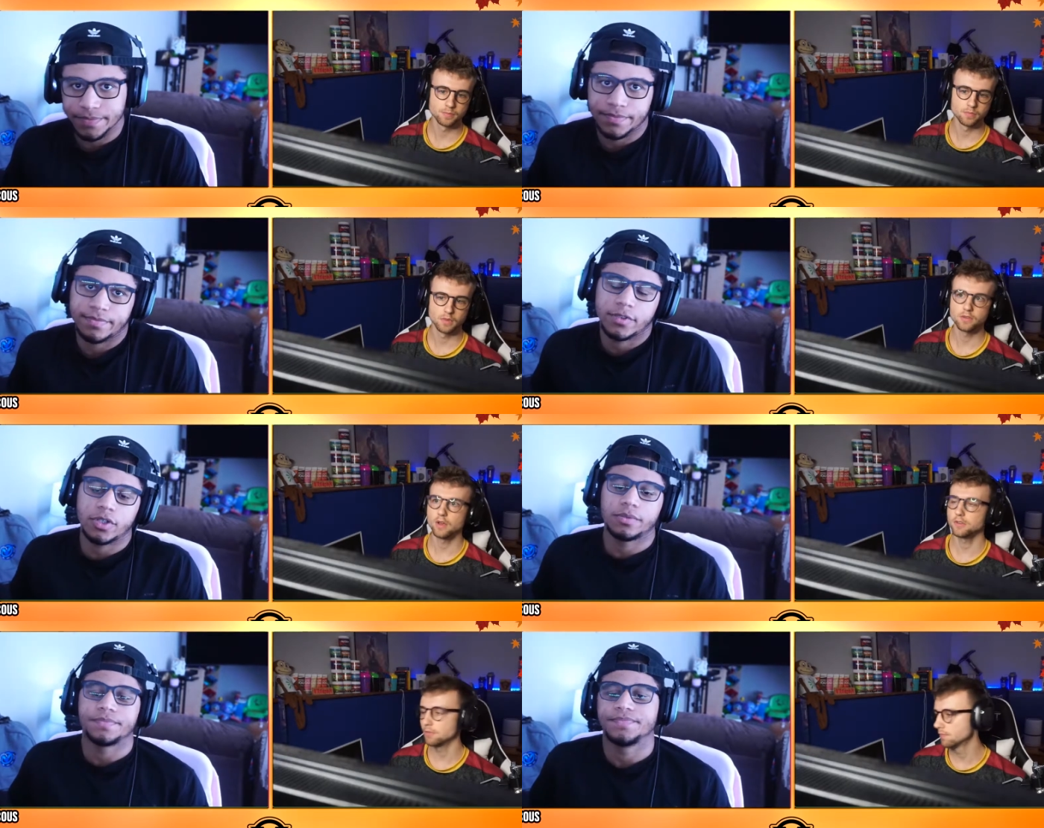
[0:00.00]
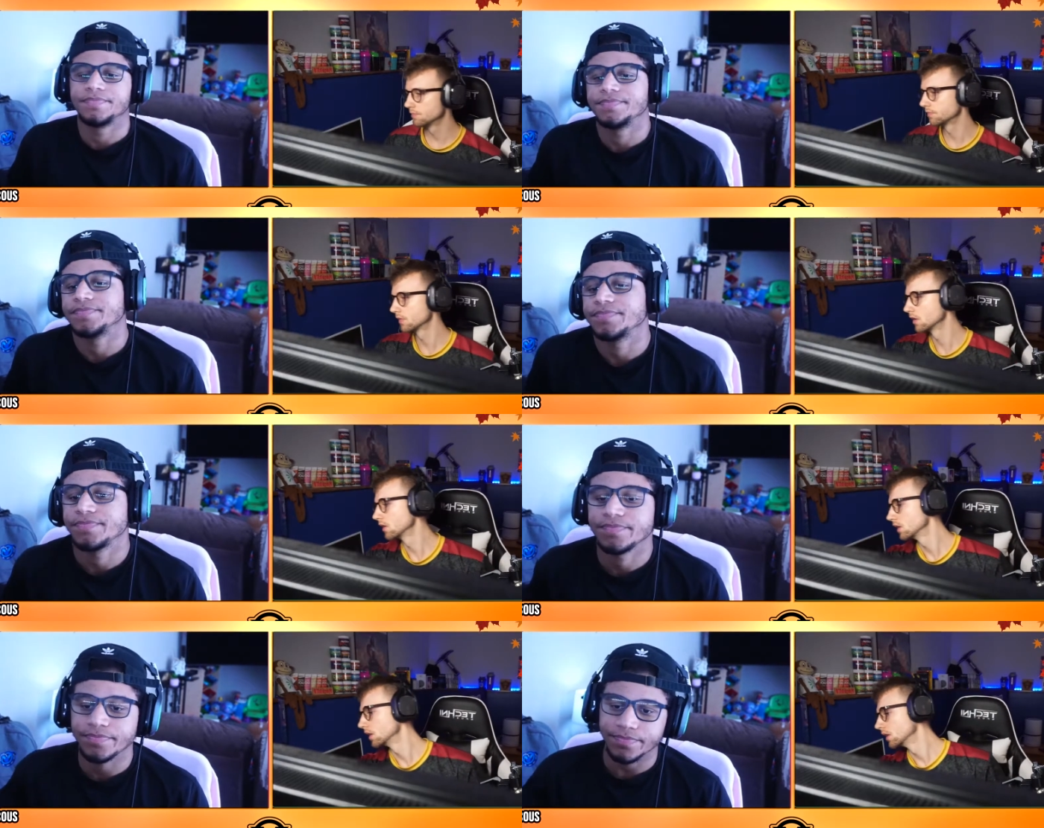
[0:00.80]
Speaker 1: That's so. awesome.
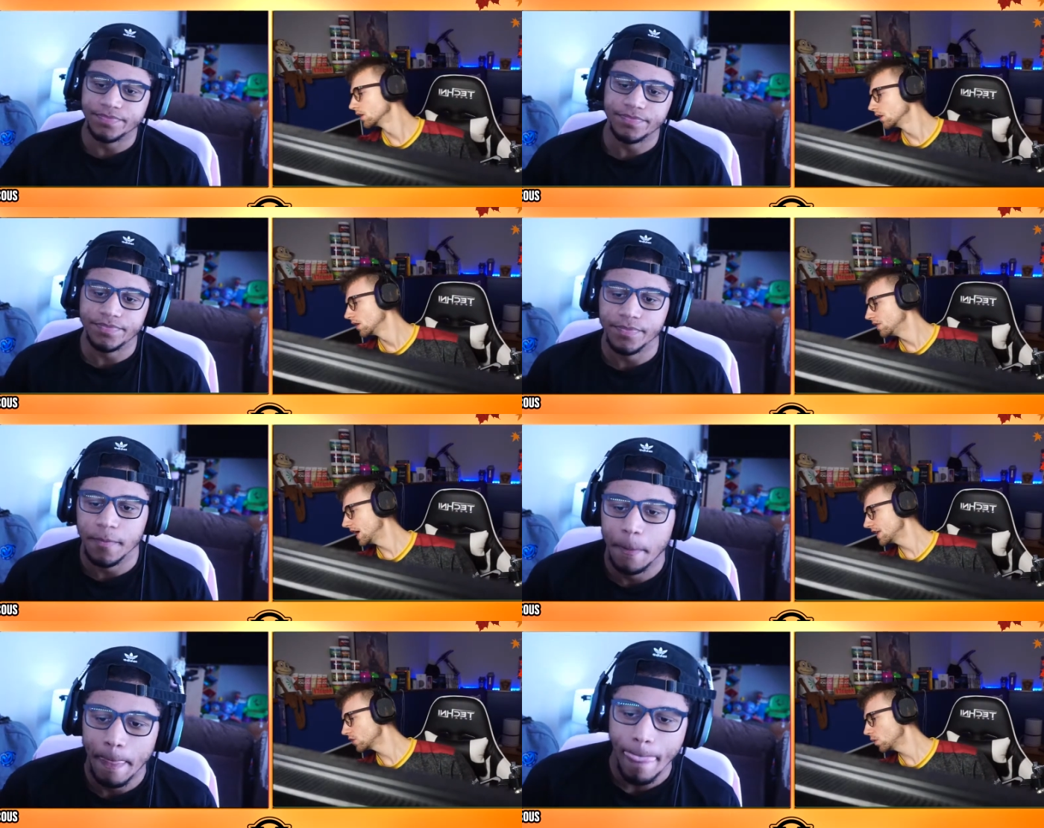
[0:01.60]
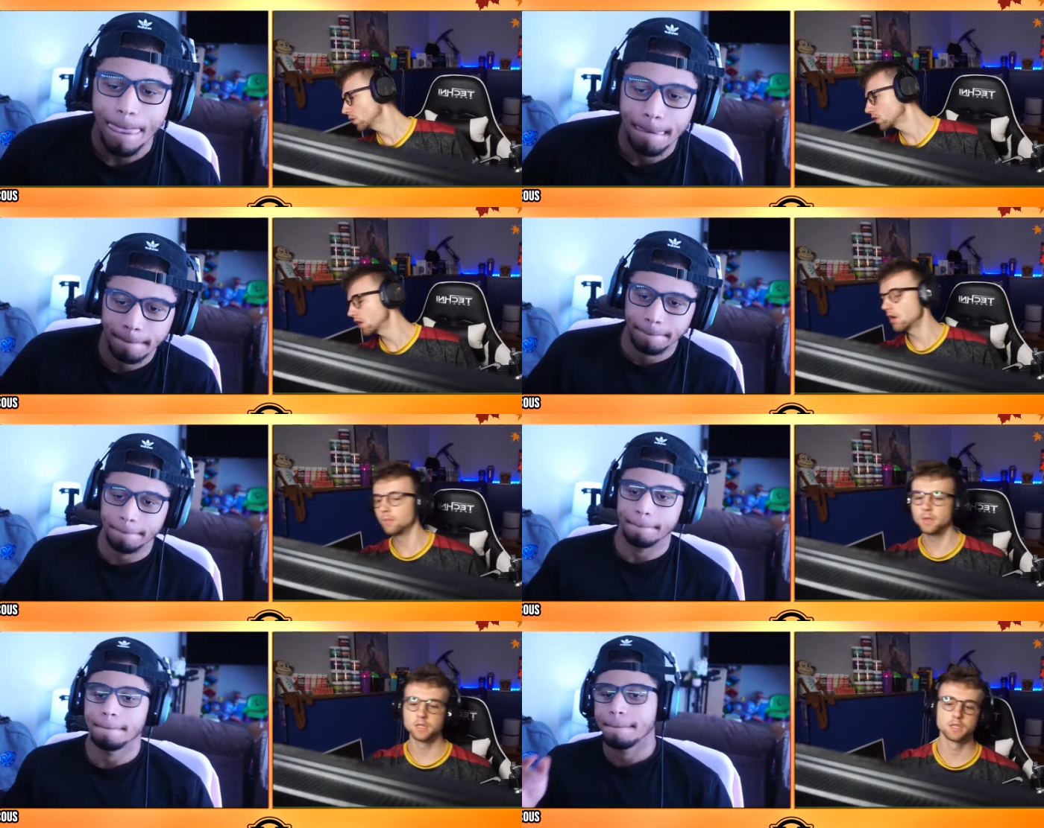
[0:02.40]
That is
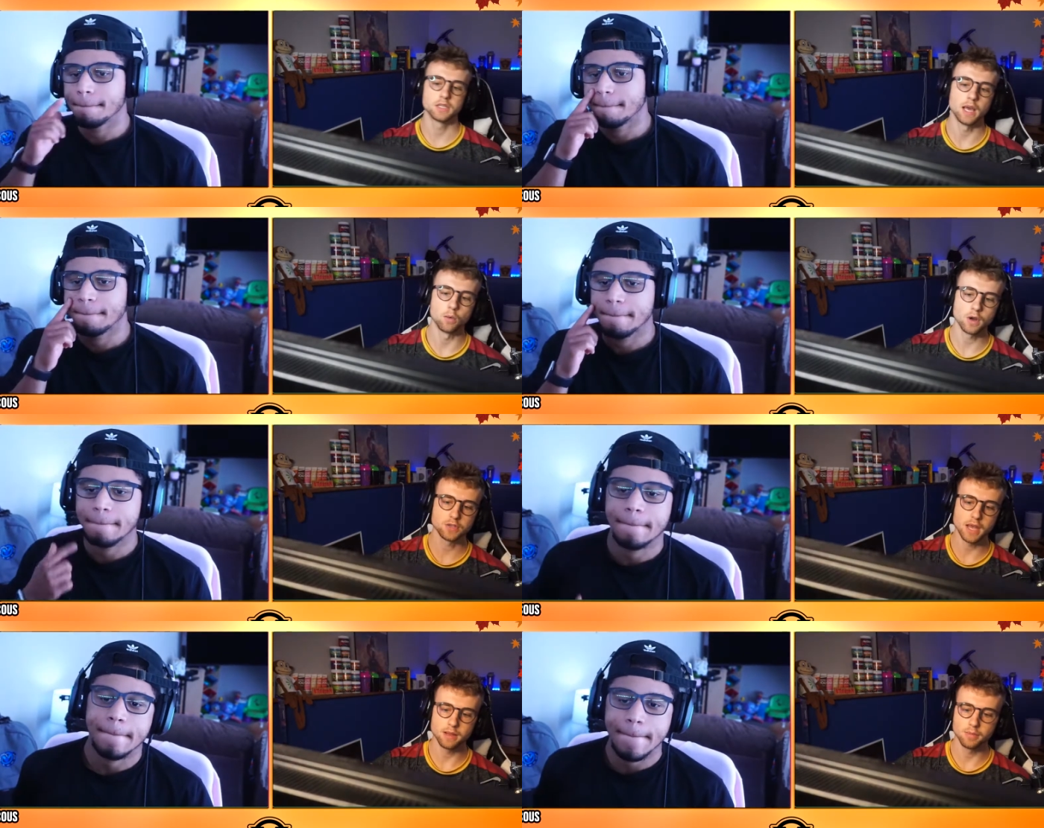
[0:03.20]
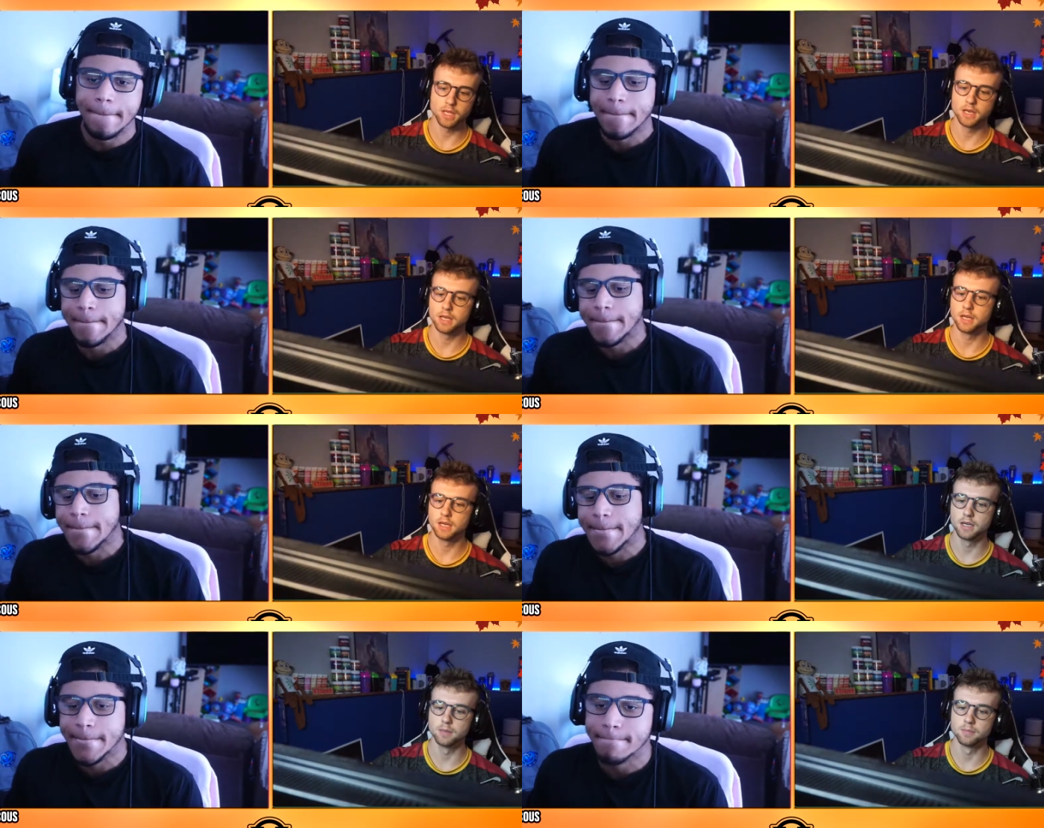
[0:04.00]
awesome. Yeah, we're excited, man.
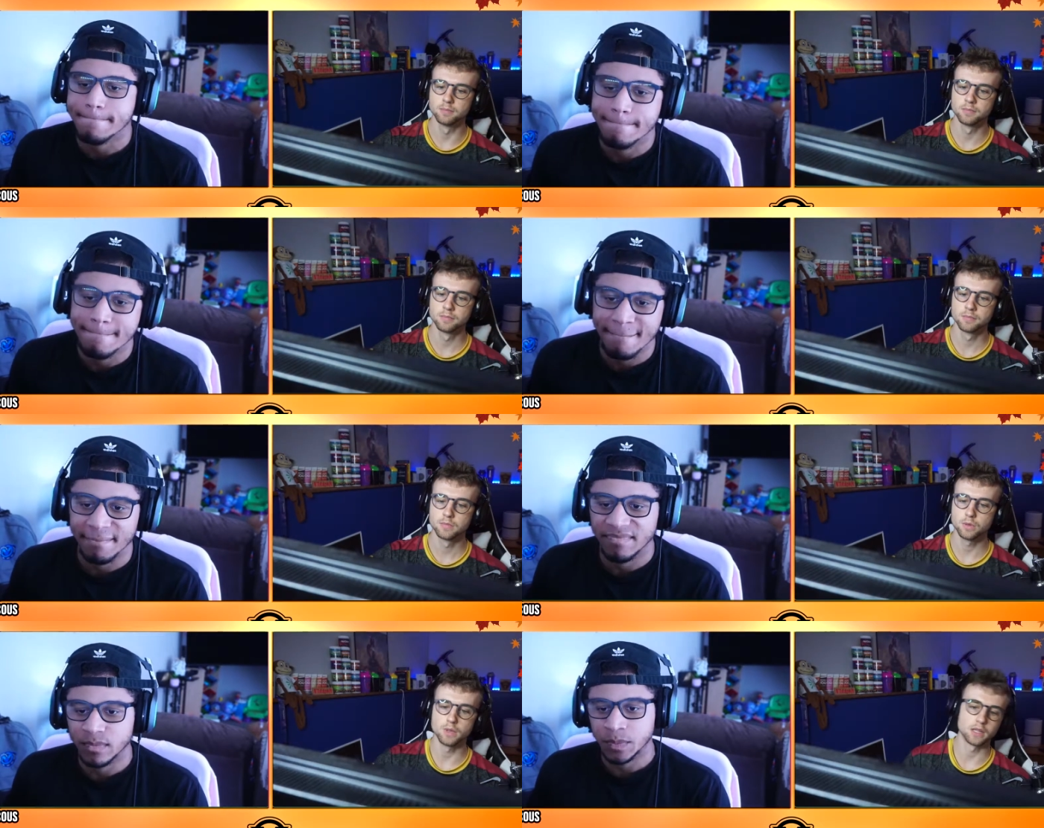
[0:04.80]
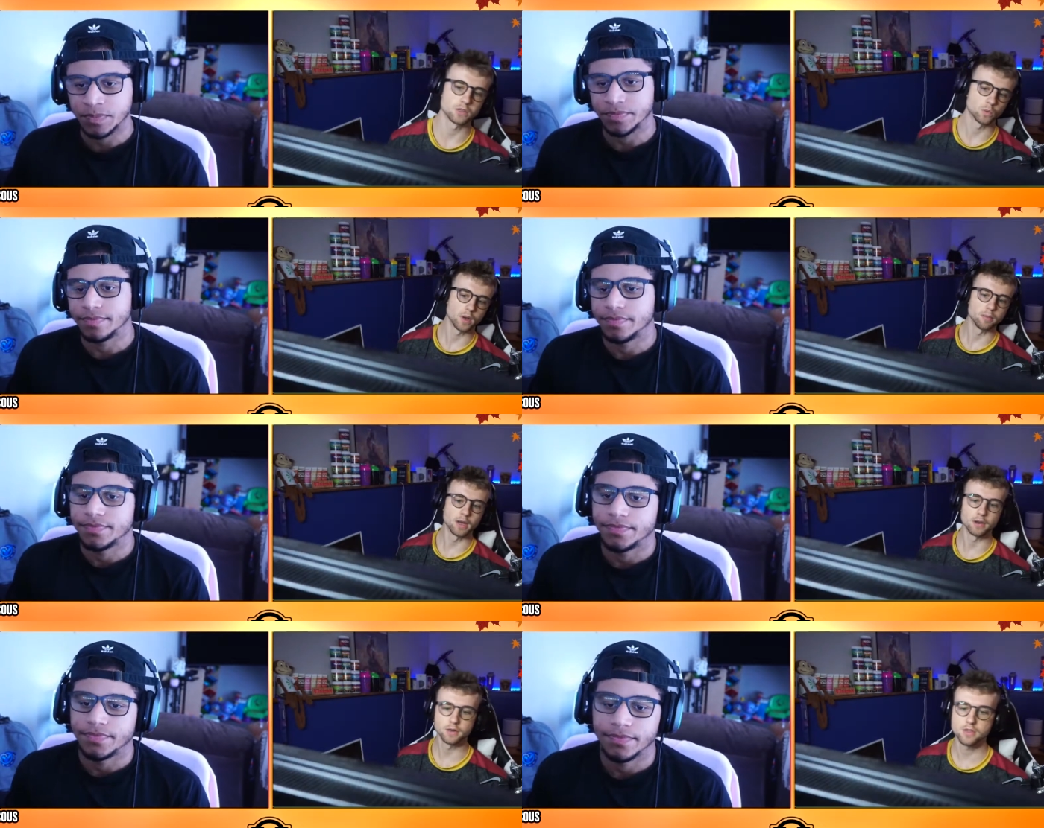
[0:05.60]
Um, ooh, that looks way
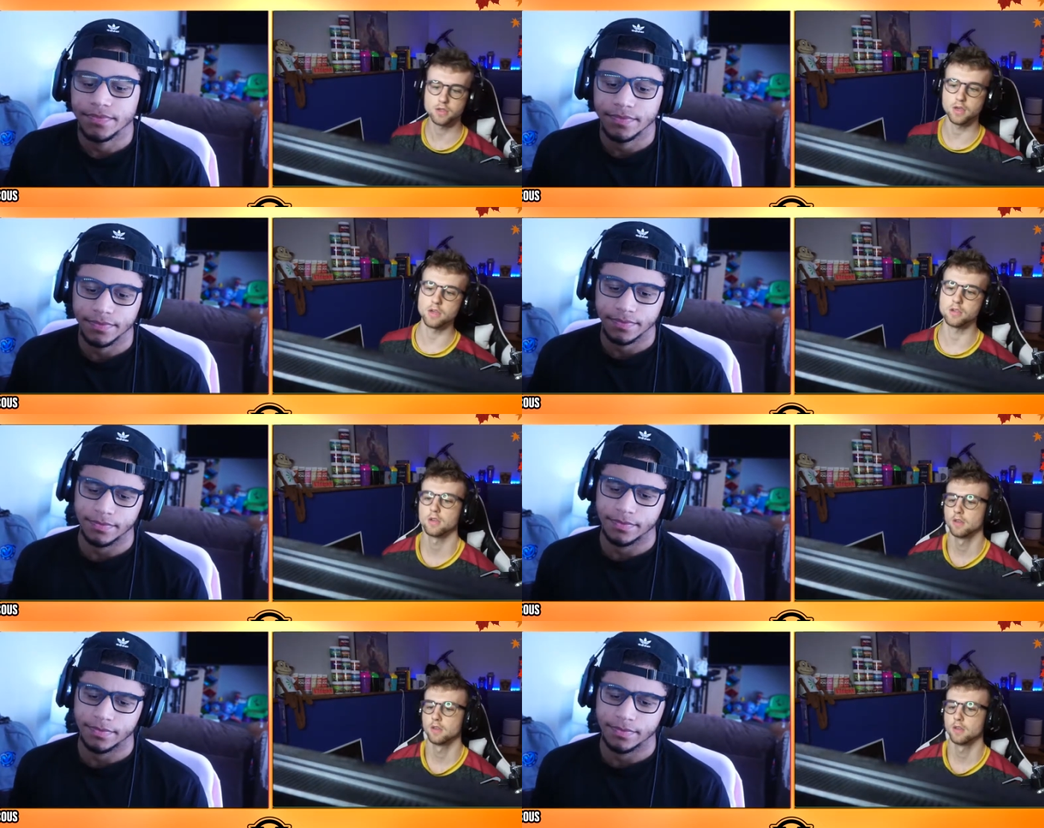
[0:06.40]
better. Sheesh.